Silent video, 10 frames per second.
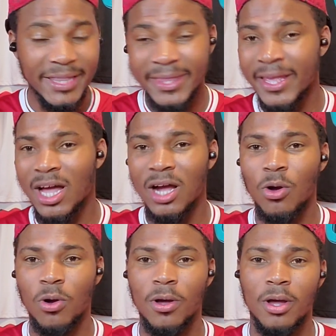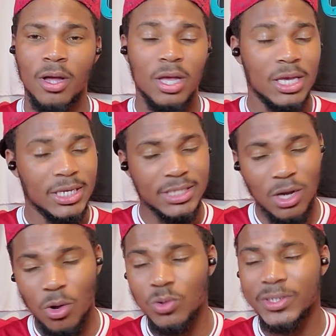Thiago is an
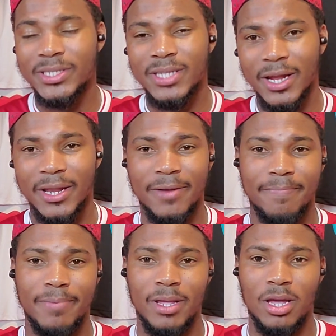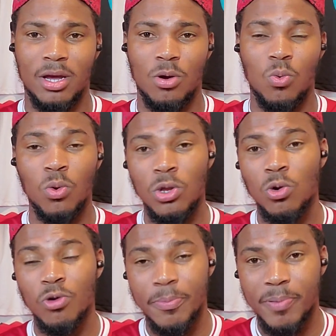outstanding player. Would
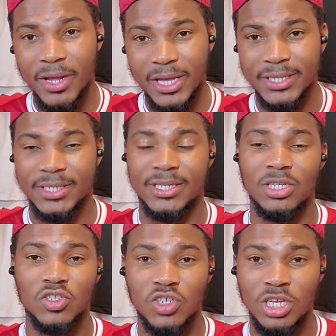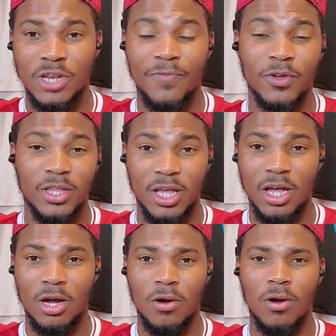you replace Gini for
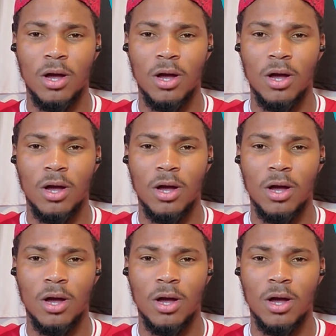Thiago?